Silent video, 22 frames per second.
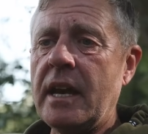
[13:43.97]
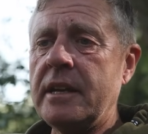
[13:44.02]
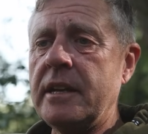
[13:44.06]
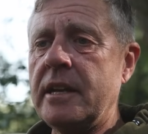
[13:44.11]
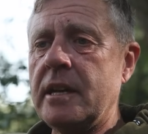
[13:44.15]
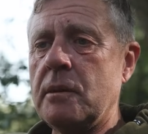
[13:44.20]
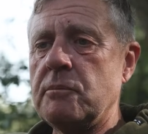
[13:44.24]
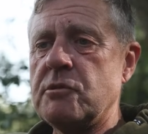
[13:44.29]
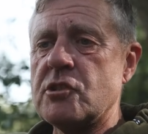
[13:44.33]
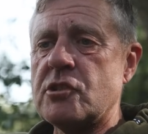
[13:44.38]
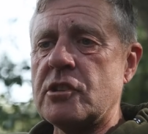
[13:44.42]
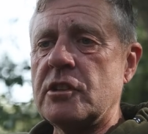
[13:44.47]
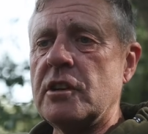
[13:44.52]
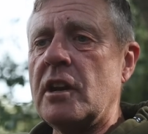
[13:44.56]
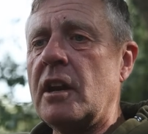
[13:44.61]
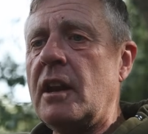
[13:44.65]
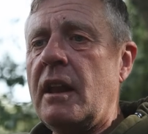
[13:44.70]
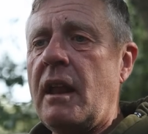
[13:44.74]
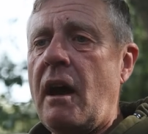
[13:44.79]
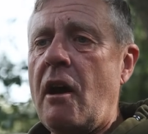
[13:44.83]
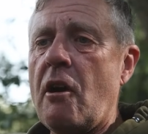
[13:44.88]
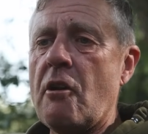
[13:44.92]
and then I'm just gonna
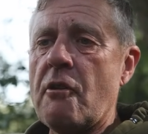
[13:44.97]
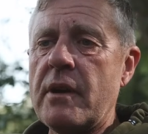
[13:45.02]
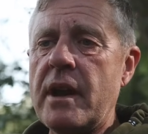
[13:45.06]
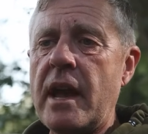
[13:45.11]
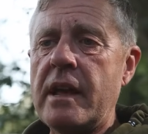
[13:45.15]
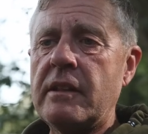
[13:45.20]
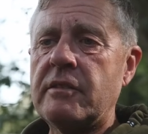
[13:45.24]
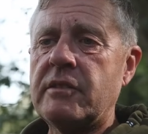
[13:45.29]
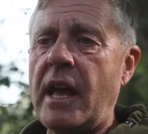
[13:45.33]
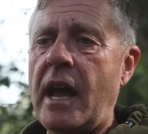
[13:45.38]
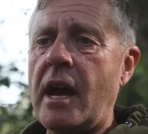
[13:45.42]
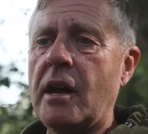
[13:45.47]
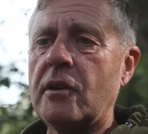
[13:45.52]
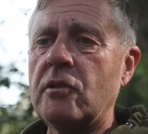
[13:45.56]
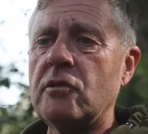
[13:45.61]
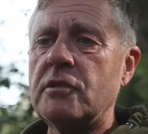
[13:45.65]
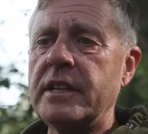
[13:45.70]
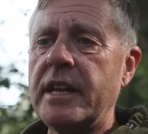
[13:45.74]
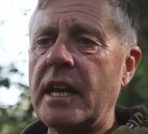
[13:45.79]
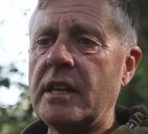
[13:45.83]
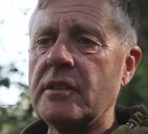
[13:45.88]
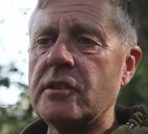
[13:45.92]
lower it down
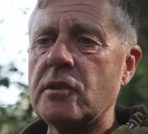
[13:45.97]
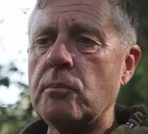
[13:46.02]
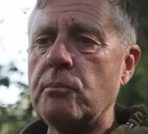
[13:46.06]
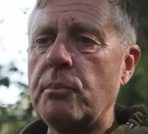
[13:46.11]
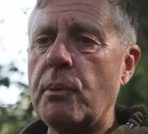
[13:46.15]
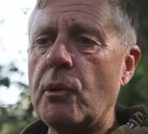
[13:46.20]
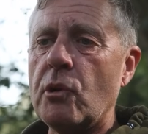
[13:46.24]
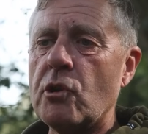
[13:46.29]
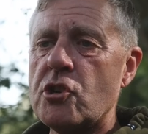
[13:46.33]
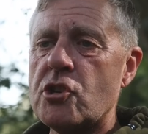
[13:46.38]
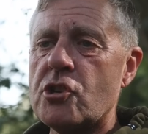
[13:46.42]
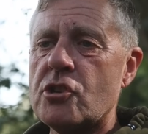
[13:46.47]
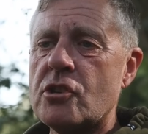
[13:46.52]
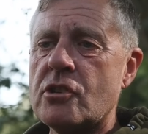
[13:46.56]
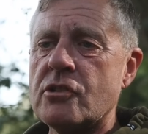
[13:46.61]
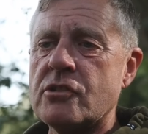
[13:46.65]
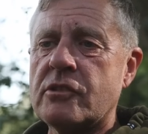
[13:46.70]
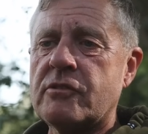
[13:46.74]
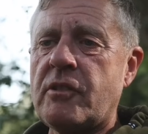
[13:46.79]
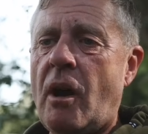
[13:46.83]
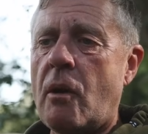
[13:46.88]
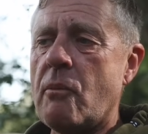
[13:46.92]
on the end of the bush,
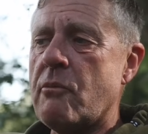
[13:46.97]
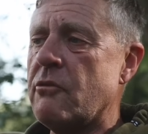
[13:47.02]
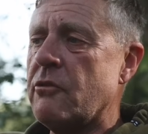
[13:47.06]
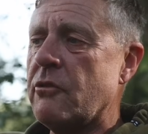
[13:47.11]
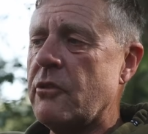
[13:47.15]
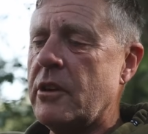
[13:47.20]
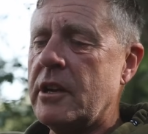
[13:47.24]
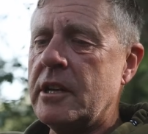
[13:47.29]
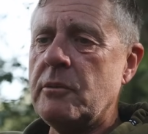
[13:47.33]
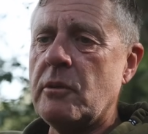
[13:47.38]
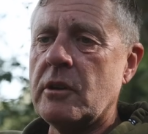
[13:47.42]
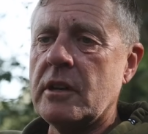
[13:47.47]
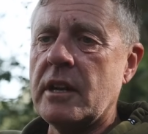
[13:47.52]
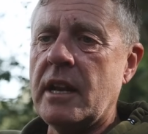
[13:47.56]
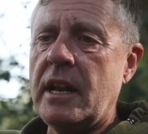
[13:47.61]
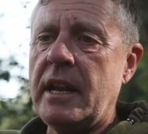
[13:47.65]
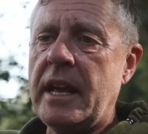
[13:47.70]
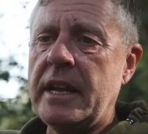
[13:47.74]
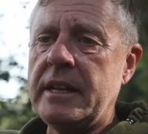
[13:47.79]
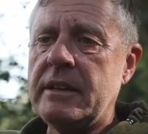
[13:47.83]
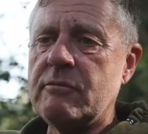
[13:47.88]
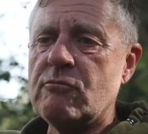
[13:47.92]
because I don't really wanna
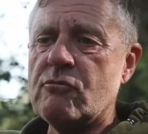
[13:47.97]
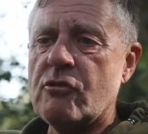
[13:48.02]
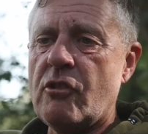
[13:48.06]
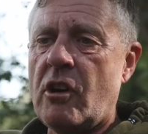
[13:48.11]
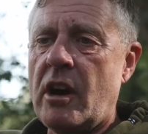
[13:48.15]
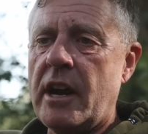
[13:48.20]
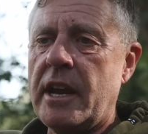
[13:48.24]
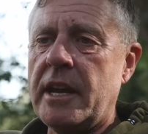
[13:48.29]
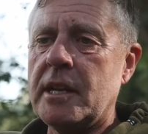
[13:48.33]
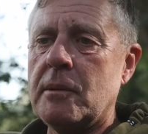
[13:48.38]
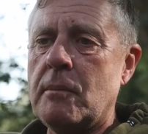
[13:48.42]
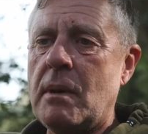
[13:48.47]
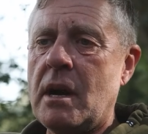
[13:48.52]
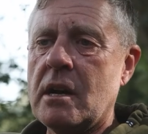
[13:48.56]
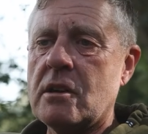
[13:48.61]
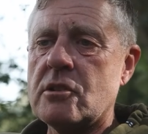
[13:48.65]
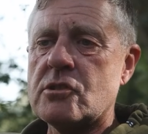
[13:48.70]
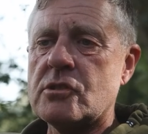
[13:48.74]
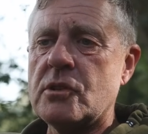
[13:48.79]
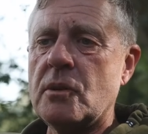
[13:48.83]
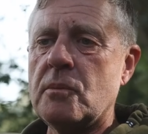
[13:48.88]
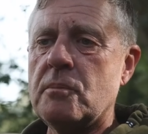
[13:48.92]
lead right in
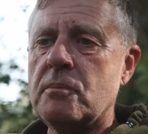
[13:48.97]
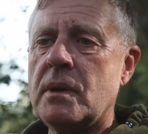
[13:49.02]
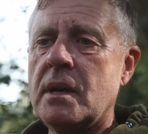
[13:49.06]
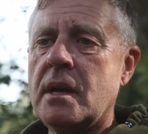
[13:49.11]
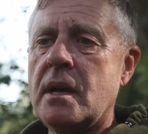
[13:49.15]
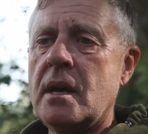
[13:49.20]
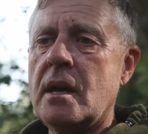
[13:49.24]
amongst them.